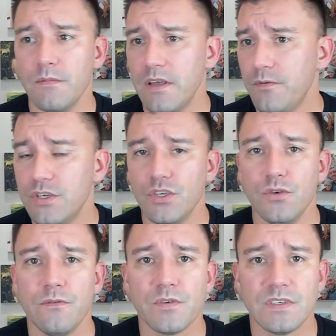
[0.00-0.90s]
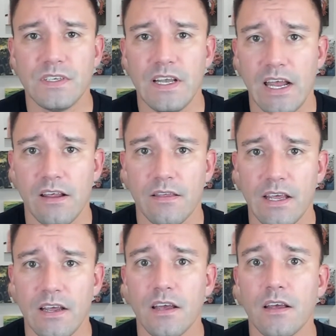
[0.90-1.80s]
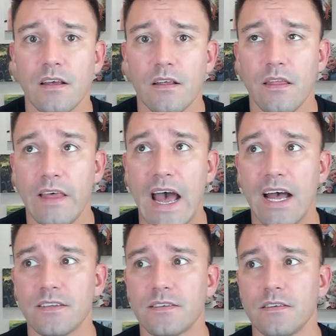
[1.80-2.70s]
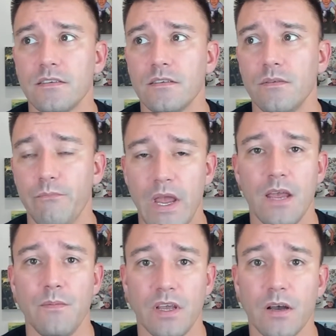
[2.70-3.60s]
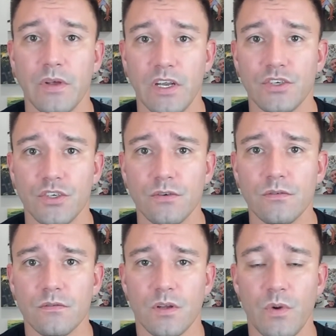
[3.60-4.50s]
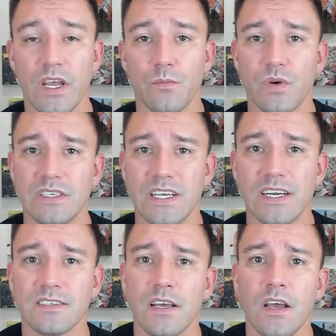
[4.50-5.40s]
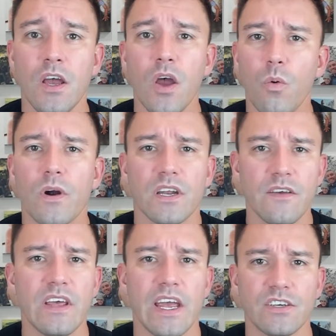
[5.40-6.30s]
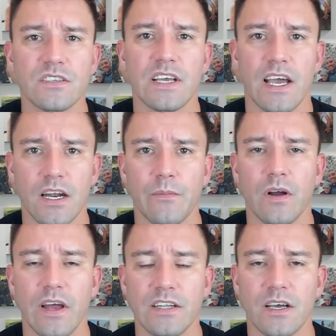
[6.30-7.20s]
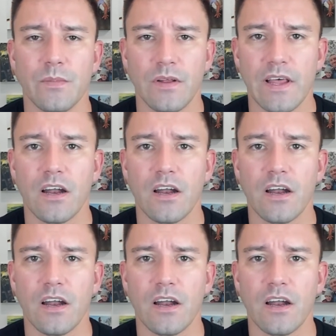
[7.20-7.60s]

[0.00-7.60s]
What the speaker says: If we do foresee anything that may become an issue that we can predict, we're going to give the agents a heads up on that.